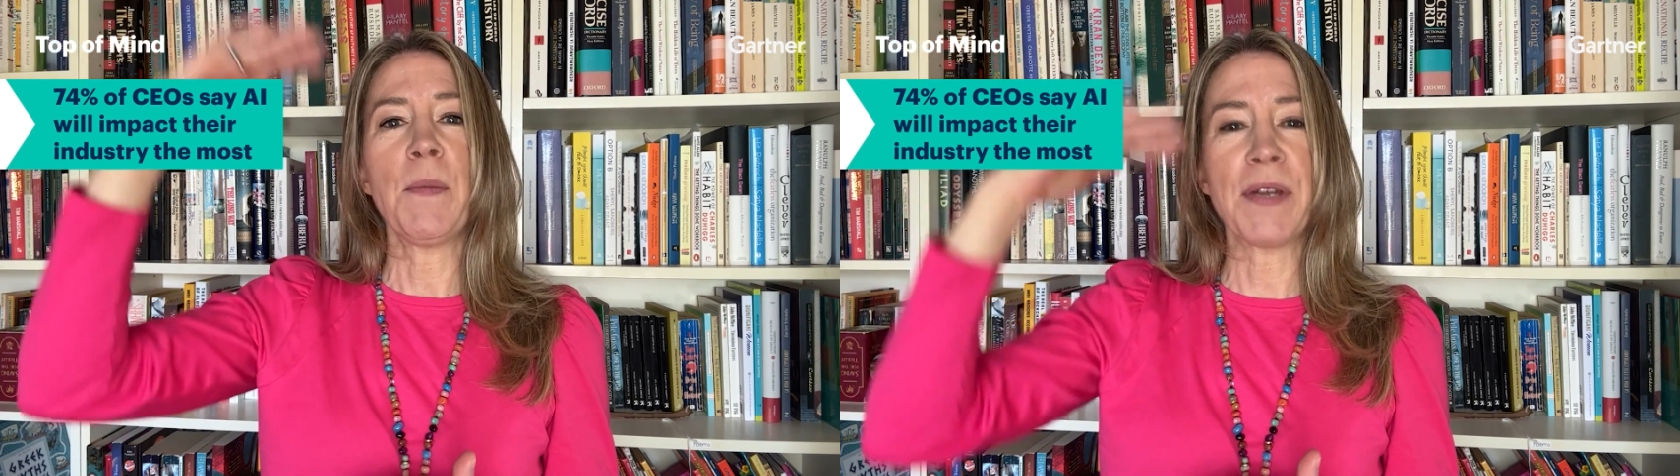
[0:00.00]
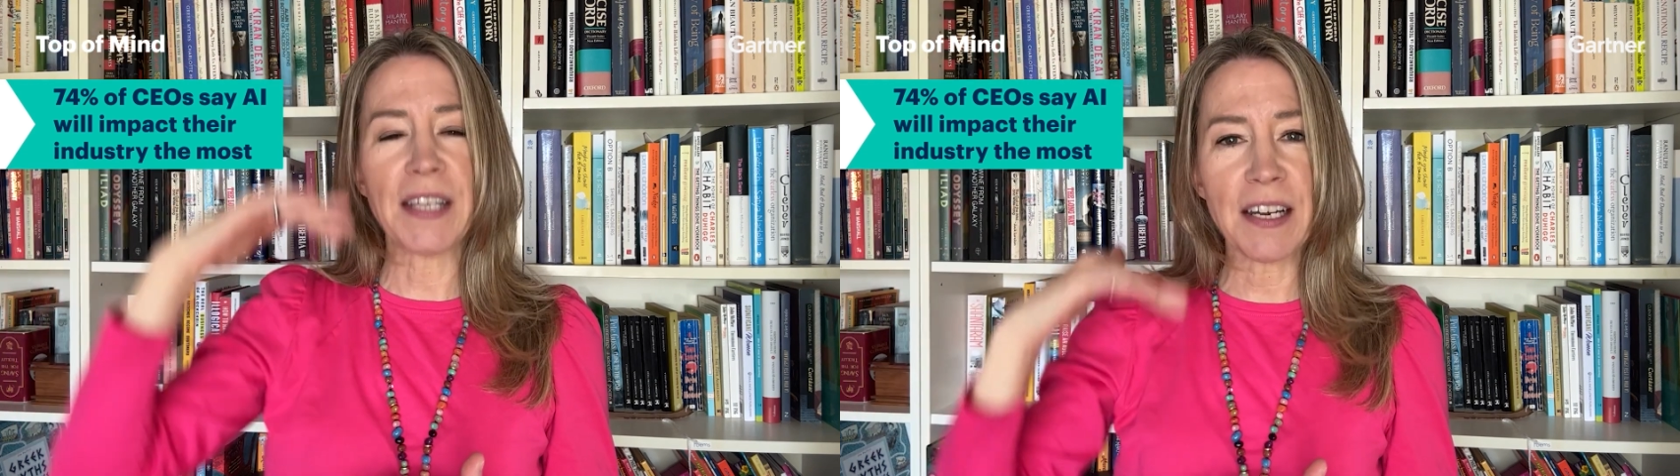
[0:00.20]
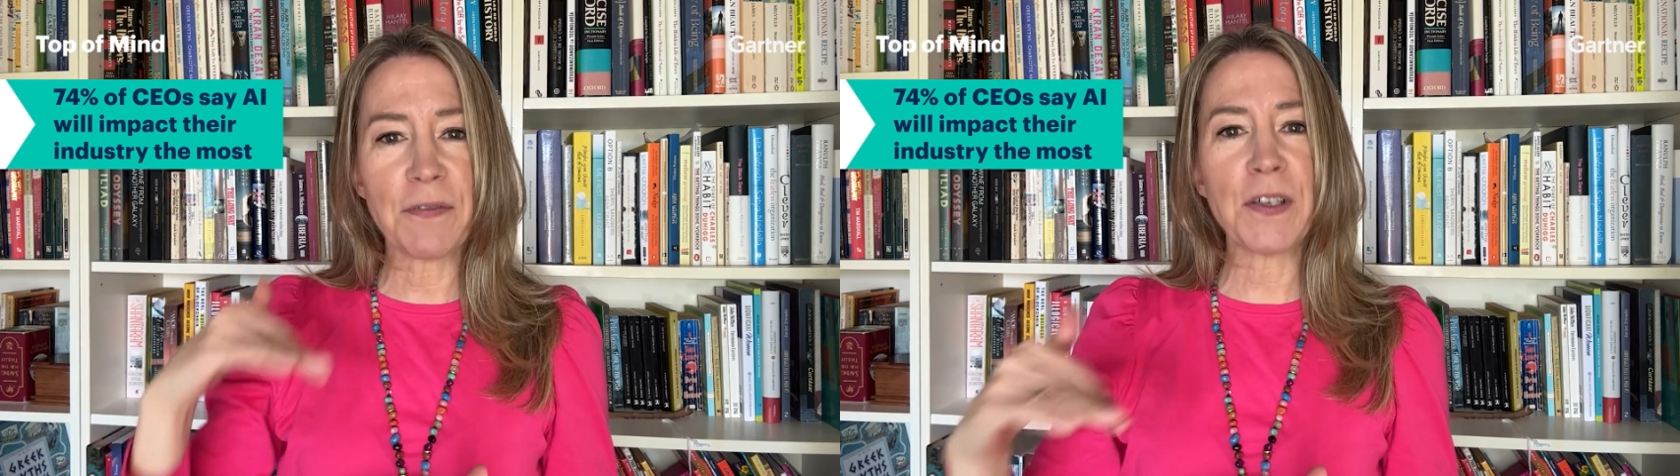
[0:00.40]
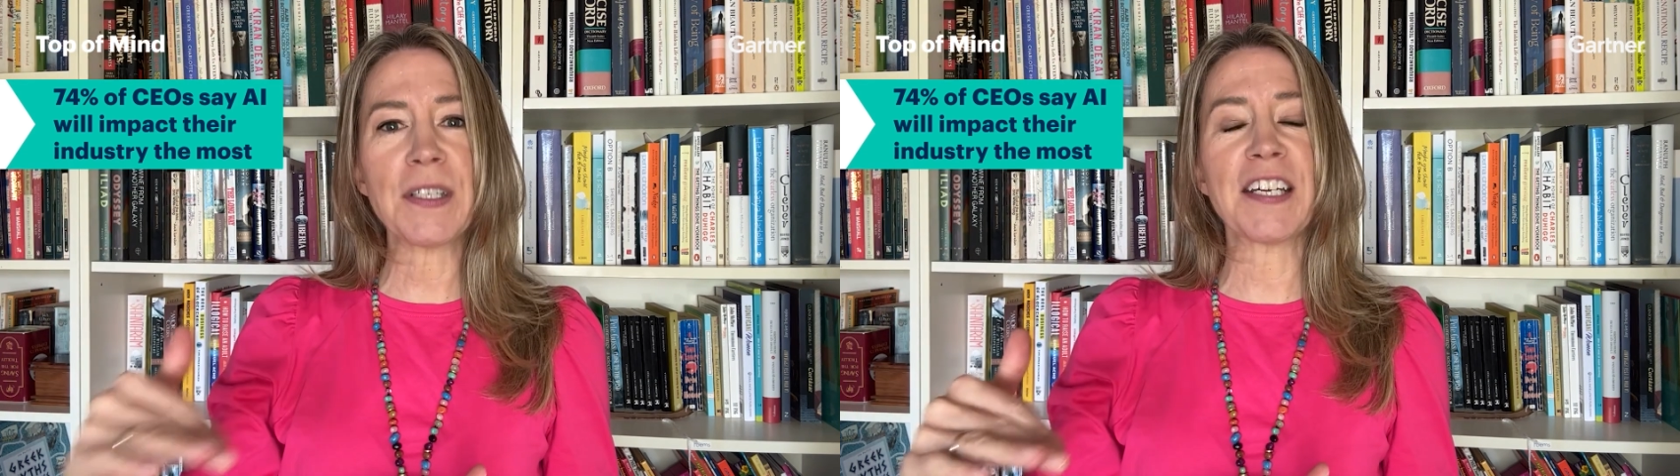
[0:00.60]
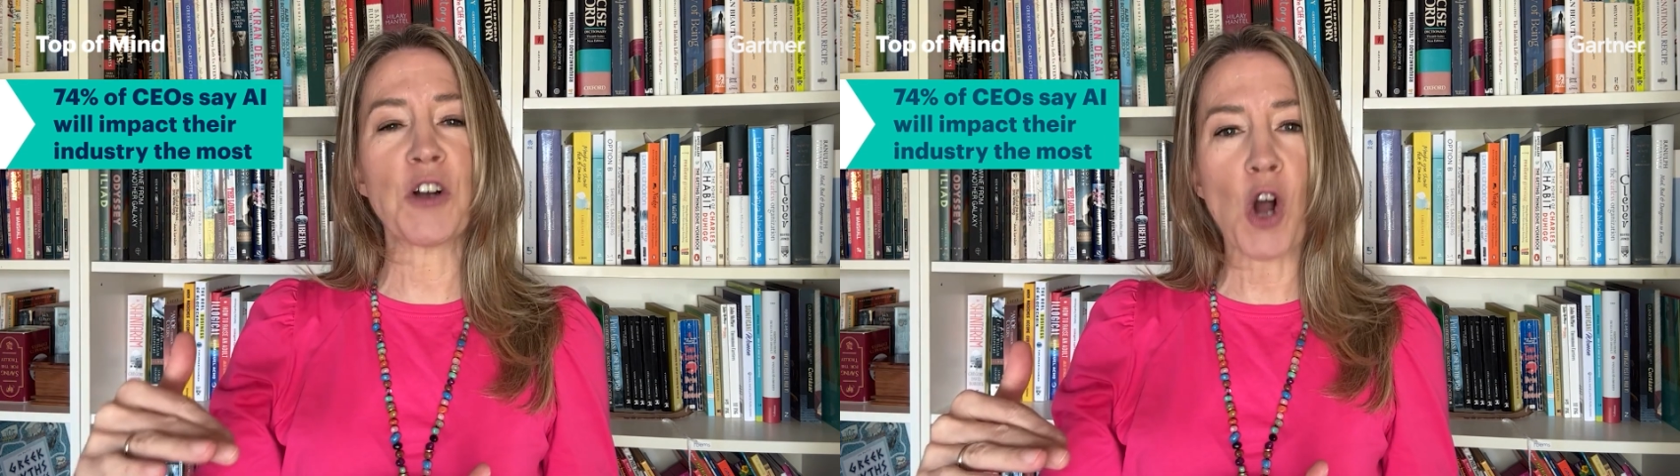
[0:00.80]
but then it
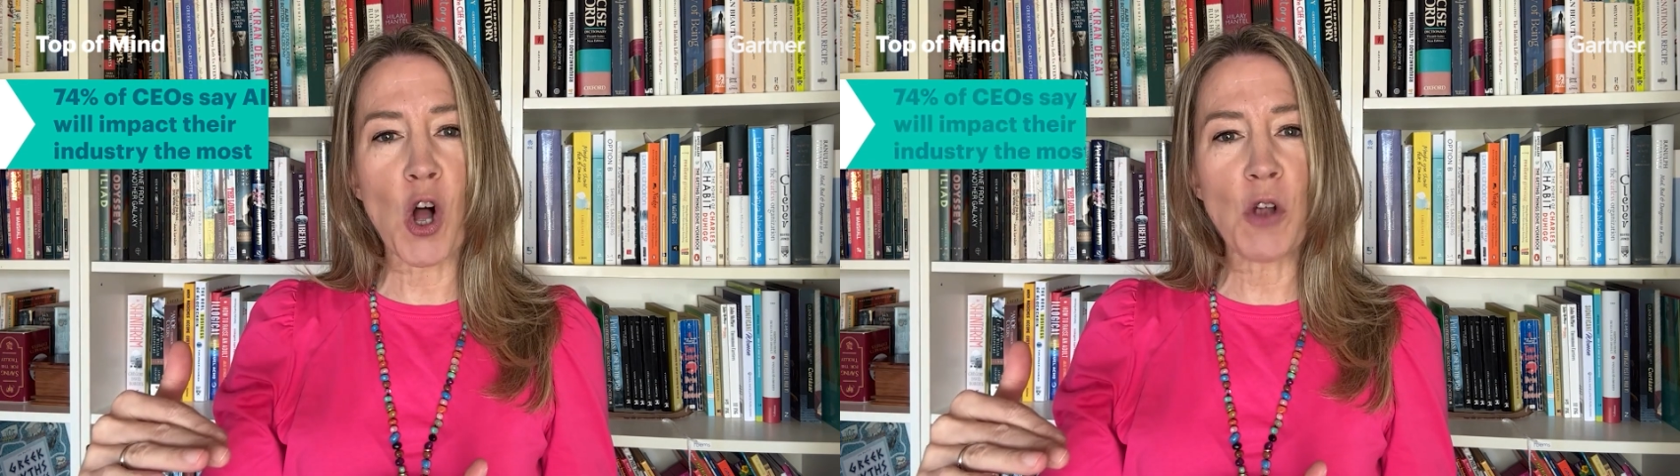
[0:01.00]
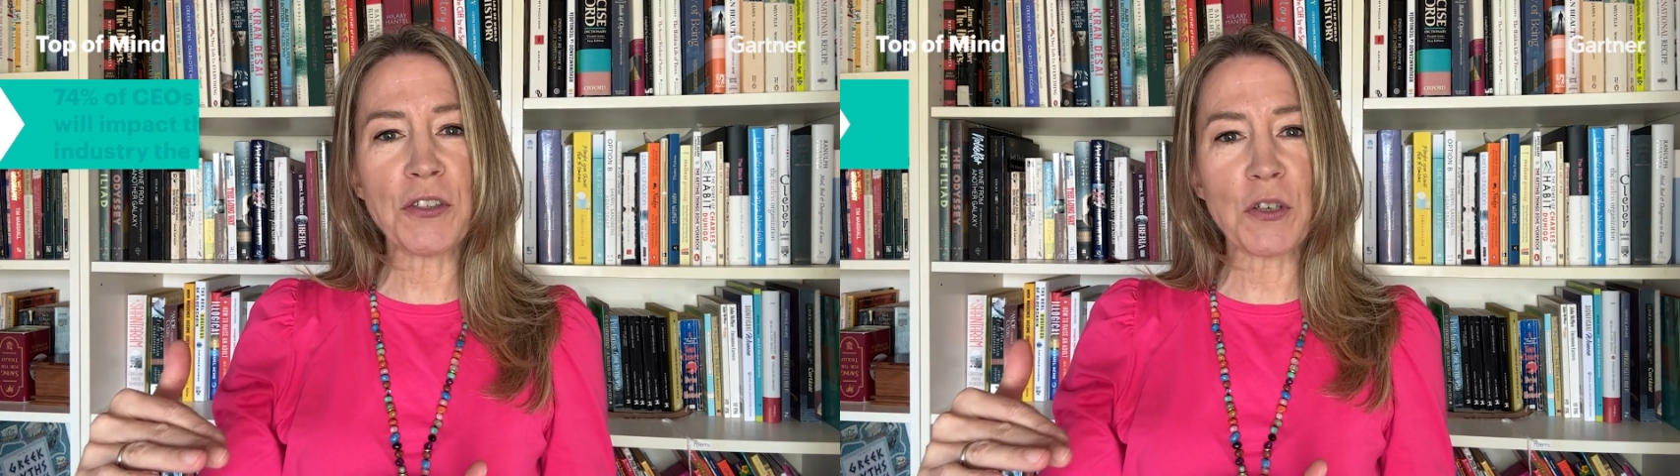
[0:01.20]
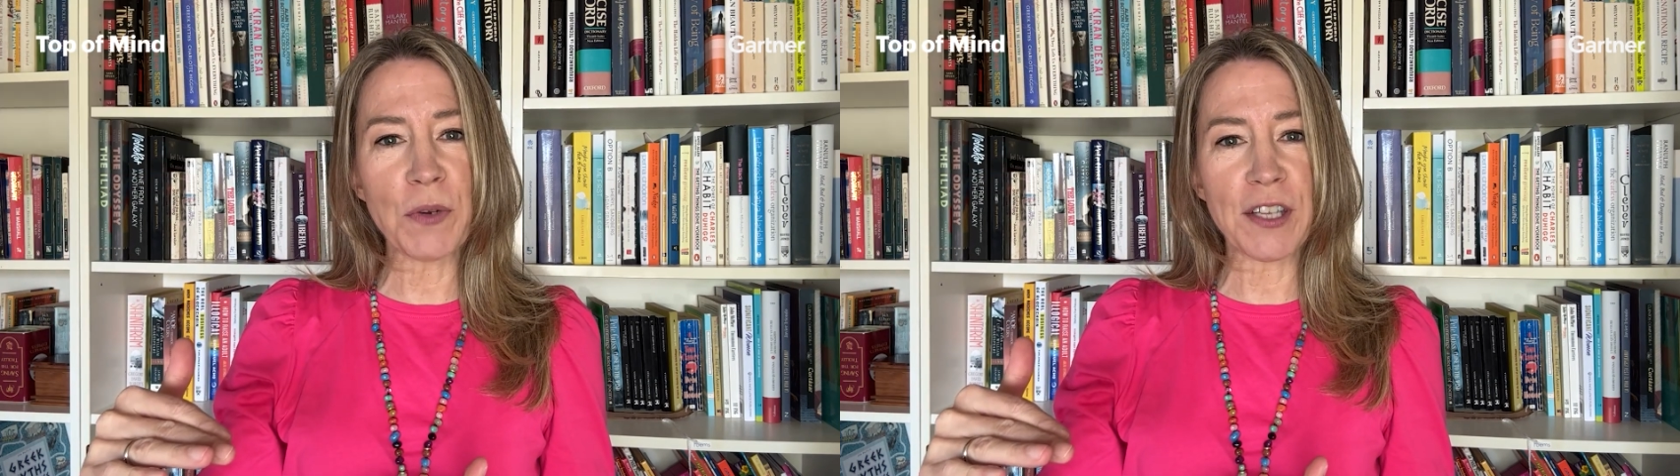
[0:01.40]
feels like you're also